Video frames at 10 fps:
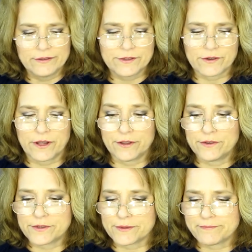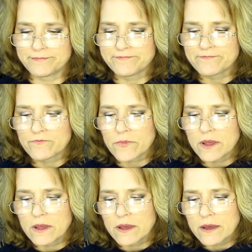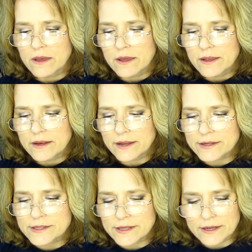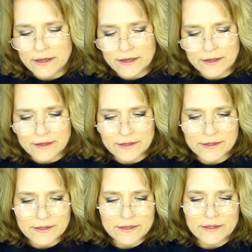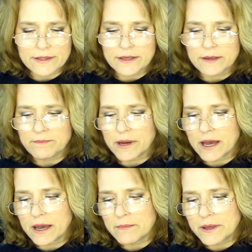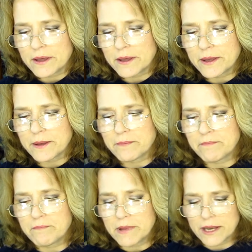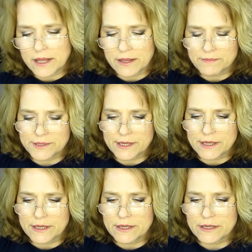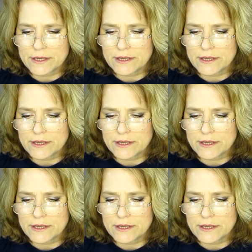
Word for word: So I'll use them. Next thing is the Balm Mini Lipstick.